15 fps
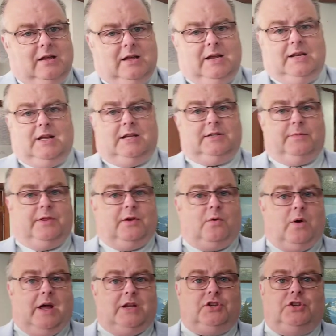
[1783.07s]
He does it with a
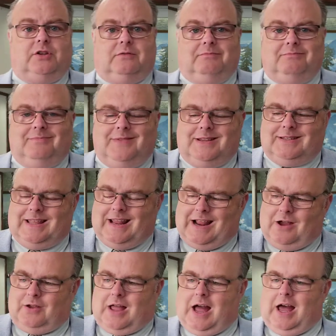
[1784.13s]
question. Isn't that
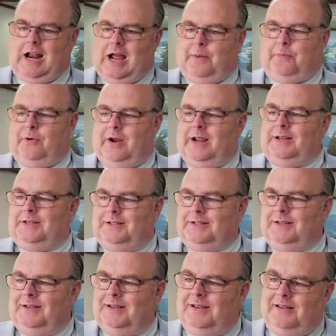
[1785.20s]
how God operates?
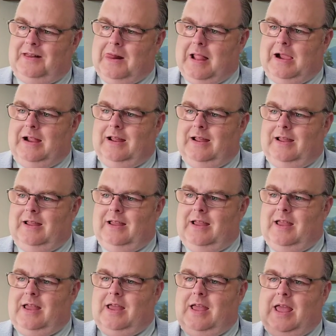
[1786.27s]

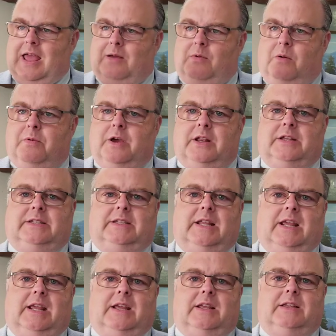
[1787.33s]
And what we're going to
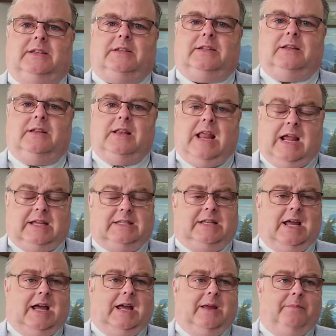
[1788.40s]
see is next
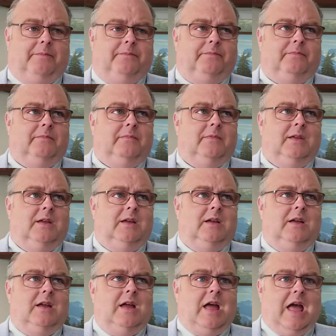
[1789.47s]
time
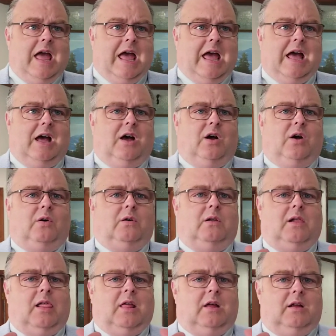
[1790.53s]
how
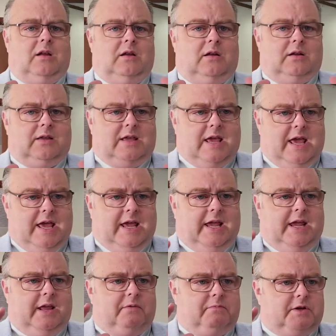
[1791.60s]

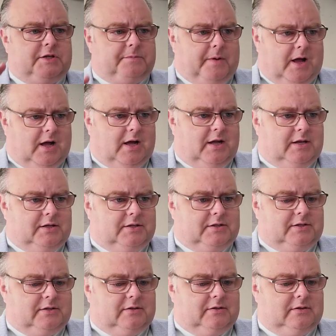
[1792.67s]
Cain
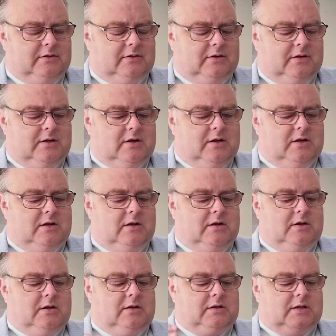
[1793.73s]
responds
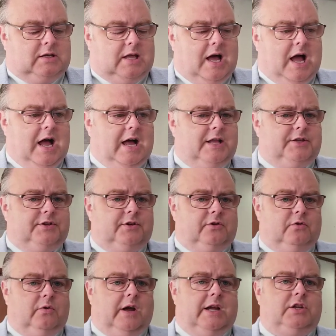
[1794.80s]
to God's
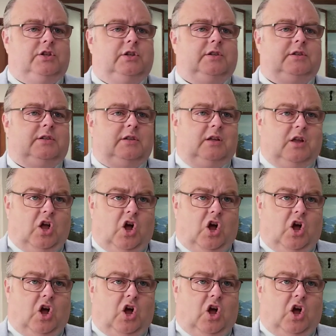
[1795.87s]
gracious